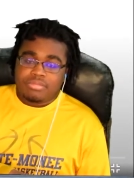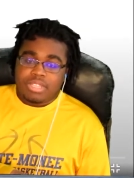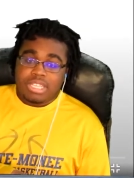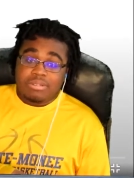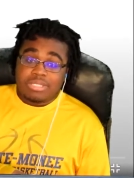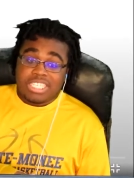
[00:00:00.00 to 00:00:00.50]

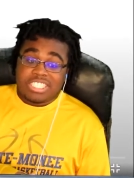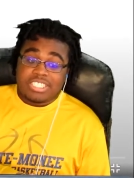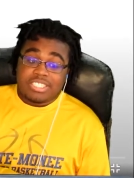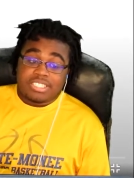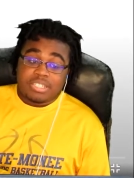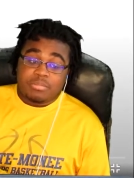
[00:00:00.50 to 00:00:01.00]
it was actually
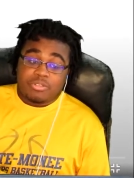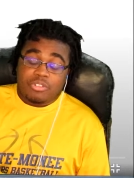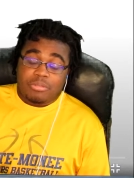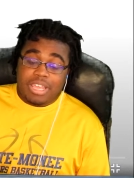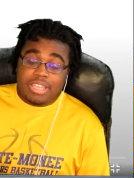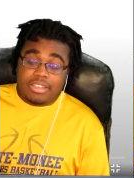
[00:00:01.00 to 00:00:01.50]
a symbol
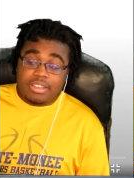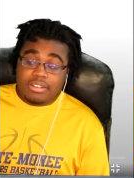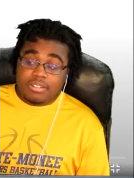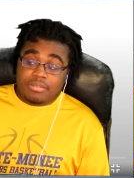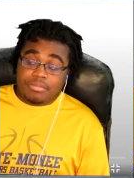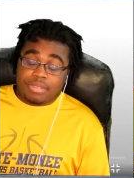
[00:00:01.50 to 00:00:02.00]
from, like,
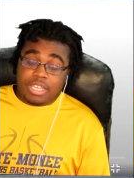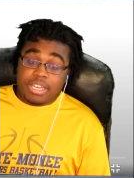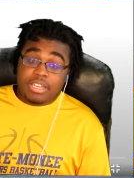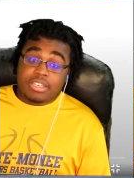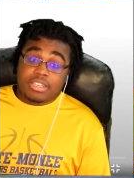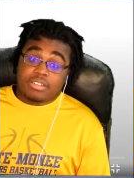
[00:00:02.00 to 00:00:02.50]

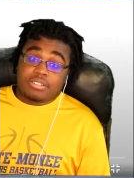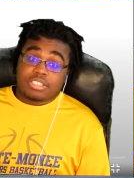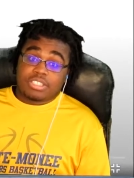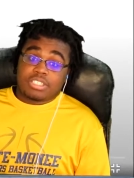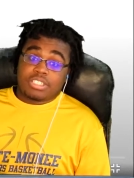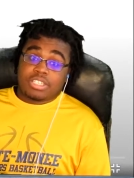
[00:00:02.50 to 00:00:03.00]
Indian
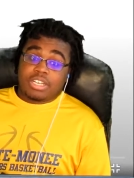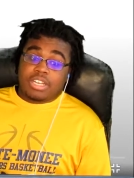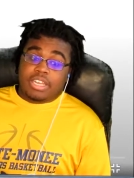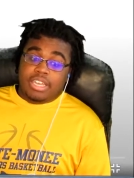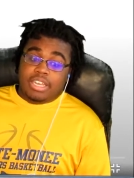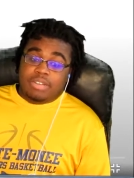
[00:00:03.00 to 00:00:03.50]
culture.
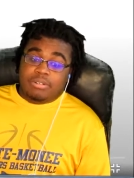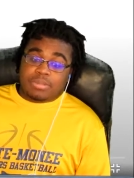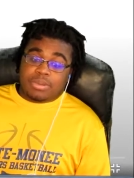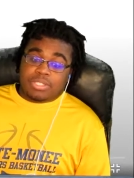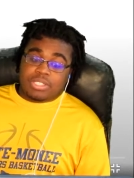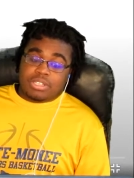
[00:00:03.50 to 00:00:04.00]
And it was
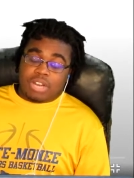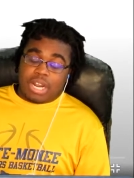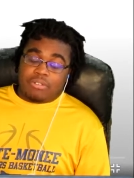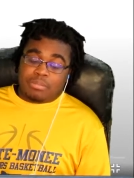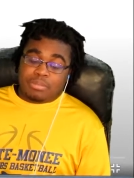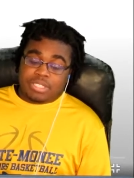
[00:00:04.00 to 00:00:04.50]
supposed to, like,
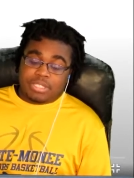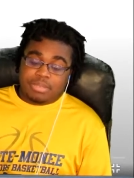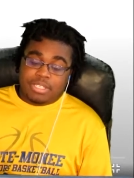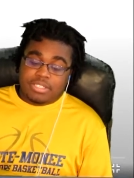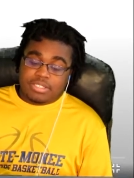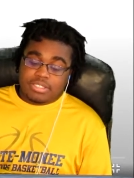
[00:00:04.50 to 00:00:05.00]
represent
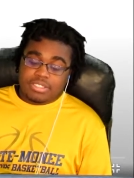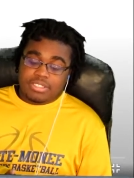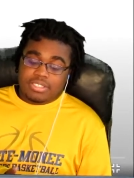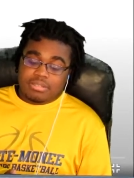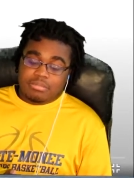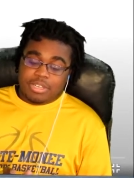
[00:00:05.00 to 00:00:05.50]
peace.
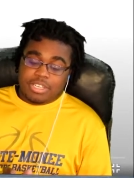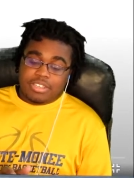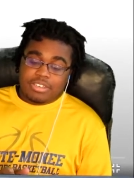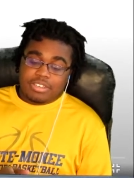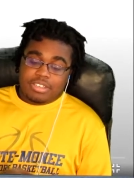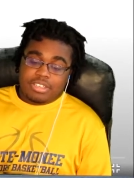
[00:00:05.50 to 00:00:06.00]

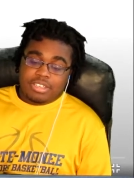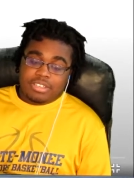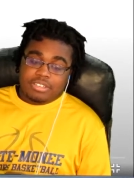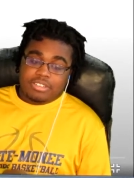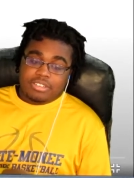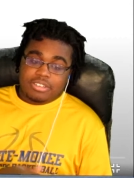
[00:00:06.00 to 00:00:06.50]
But
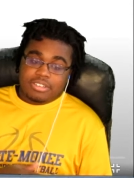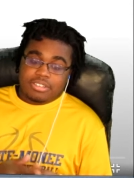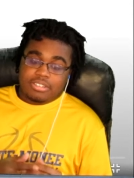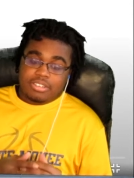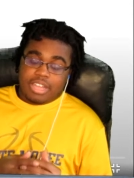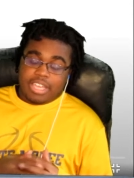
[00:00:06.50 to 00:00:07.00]
Hitler,
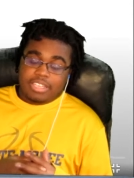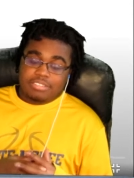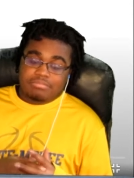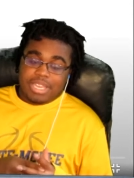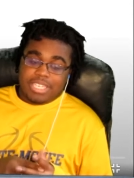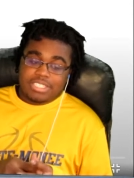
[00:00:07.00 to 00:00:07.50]
like,
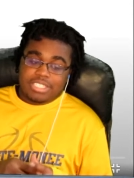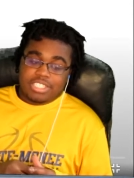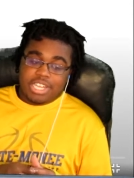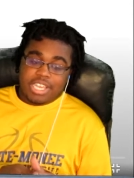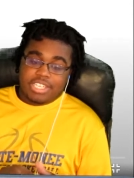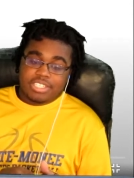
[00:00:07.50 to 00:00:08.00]
basically
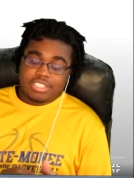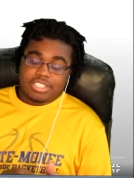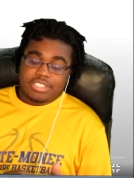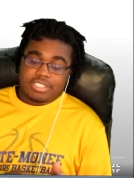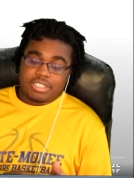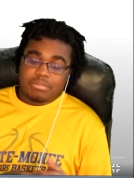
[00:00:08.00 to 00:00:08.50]
changed the
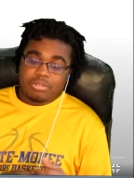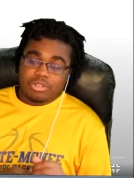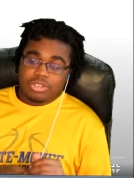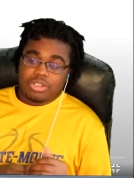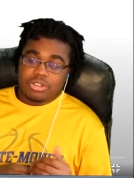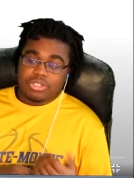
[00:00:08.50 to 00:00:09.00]
symbol,
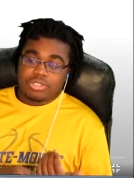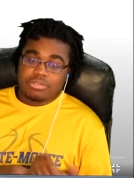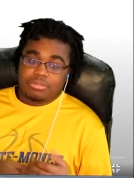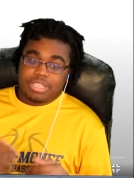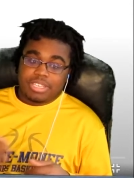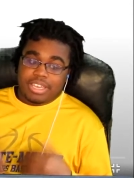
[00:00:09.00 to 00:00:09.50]
you know, to
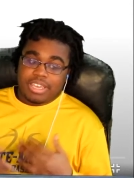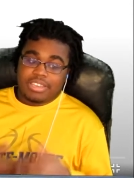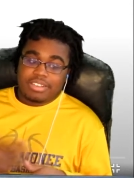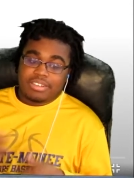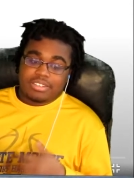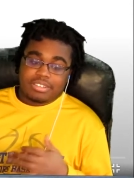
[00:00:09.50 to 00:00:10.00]
mean
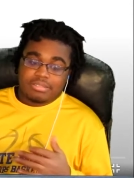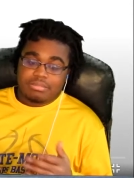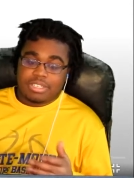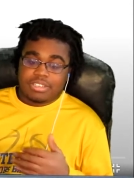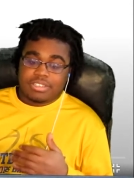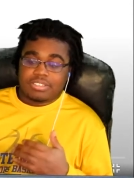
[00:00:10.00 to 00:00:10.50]
hate.
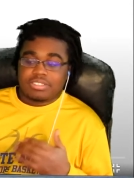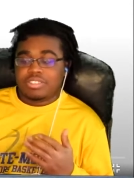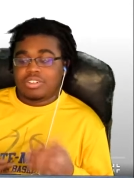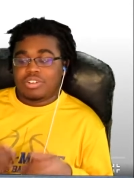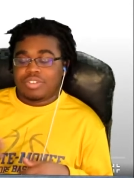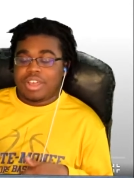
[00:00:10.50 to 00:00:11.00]
Because, you
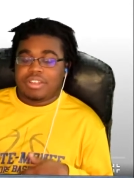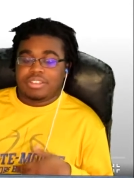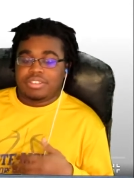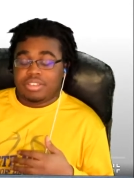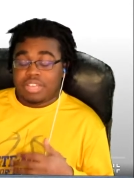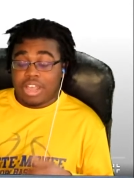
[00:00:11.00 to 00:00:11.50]
know,
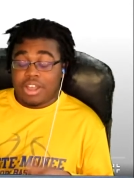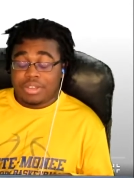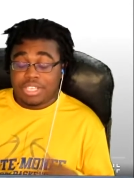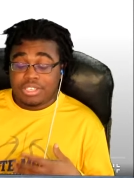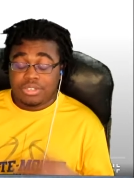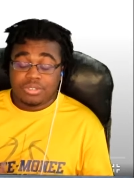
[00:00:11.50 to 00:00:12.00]
how
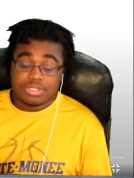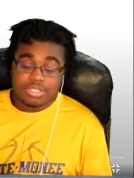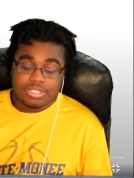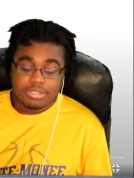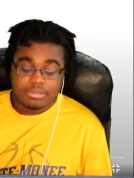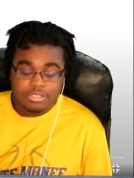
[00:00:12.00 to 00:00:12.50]
he used the
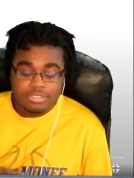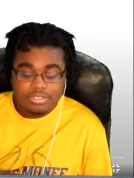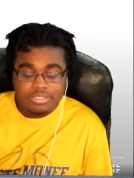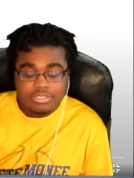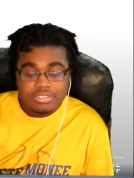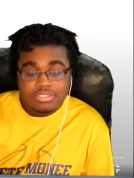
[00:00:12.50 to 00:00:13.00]
symbol.
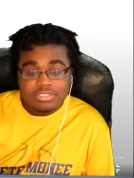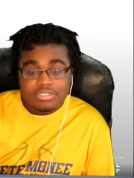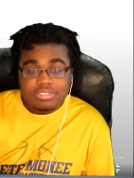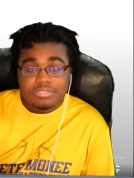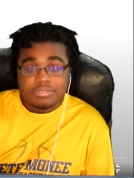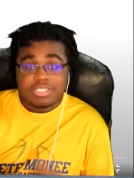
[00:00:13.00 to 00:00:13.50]

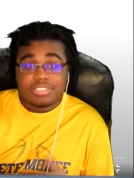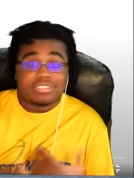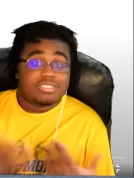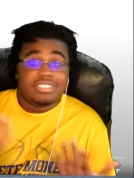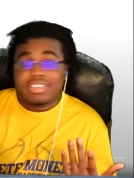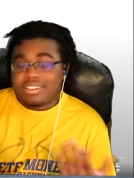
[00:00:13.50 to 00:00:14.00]

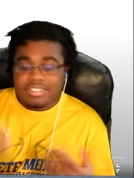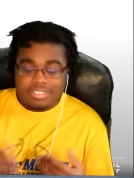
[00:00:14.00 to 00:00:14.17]
Which, yeah.